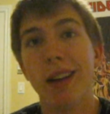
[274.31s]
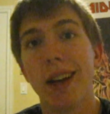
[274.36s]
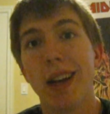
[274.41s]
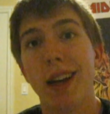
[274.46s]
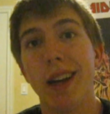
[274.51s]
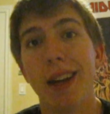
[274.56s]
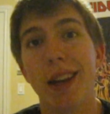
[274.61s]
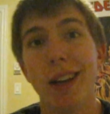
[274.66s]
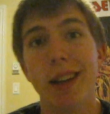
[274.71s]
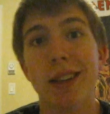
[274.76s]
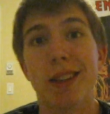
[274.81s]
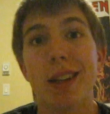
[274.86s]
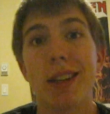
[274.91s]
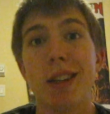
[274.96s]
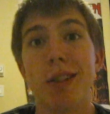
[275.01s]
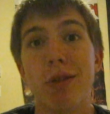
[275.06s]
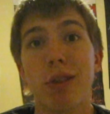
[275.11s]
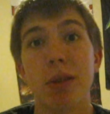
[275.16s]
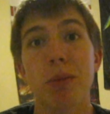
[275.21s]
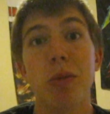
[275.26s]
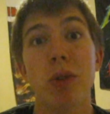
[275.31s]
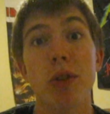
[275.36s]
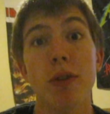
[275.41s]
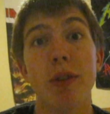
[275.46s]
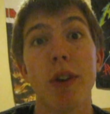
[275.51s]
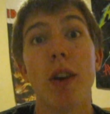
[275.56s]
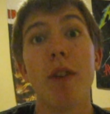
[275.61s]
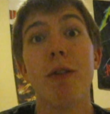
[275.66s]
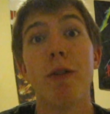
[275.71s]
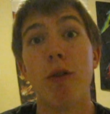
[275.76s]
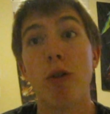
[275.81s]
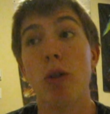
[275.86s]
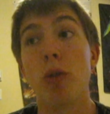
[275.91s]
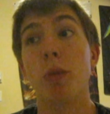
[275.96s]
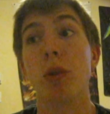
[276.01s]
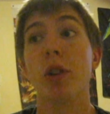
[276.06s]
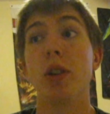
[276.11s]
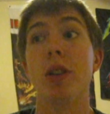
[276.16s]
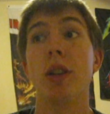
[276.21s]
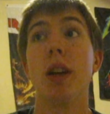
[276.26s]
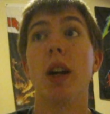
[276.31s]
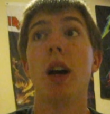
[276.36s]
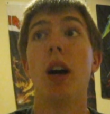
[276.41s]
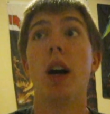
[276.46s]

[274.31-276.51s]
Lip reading: and you can move forward.